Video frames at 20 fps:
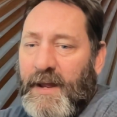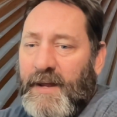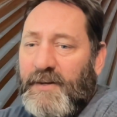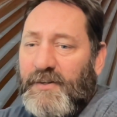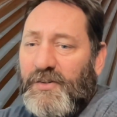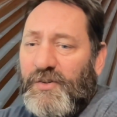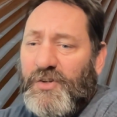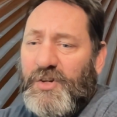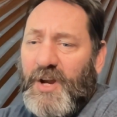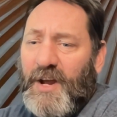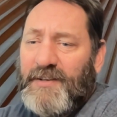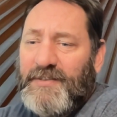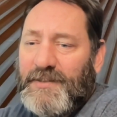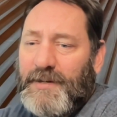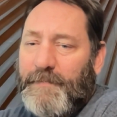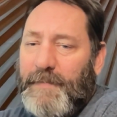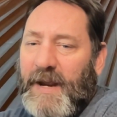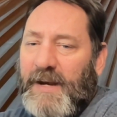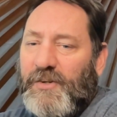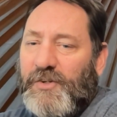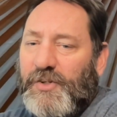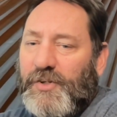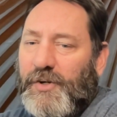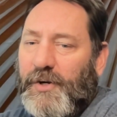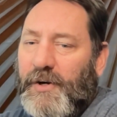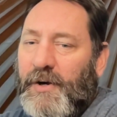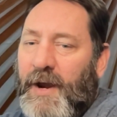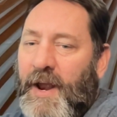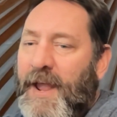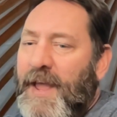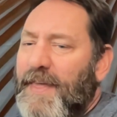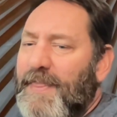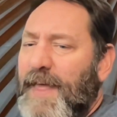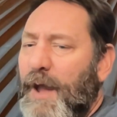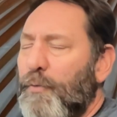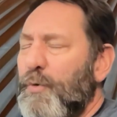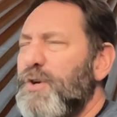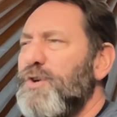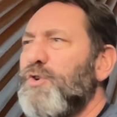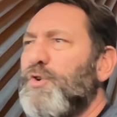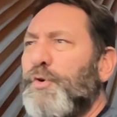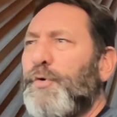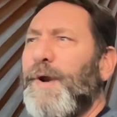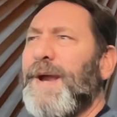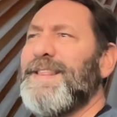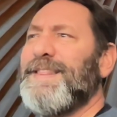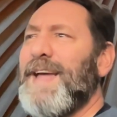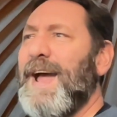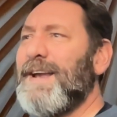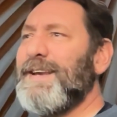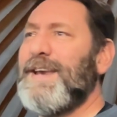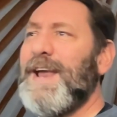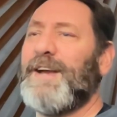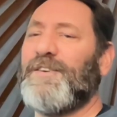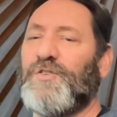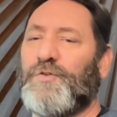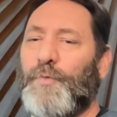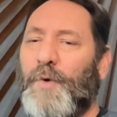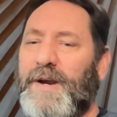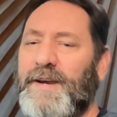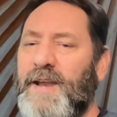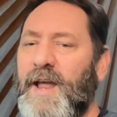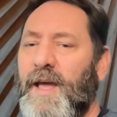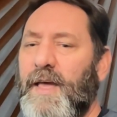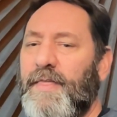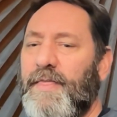just to make sure that when you create that next one,